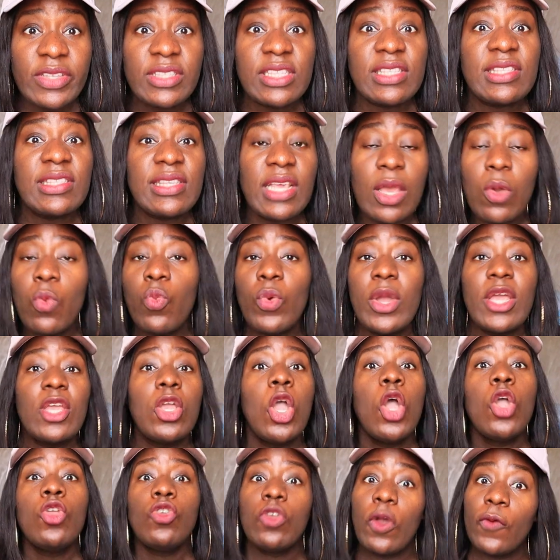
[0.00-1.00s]
is the same
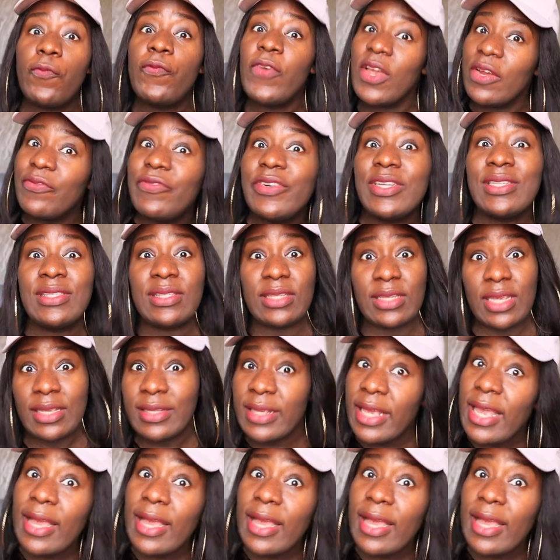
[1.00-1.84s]
way your favorite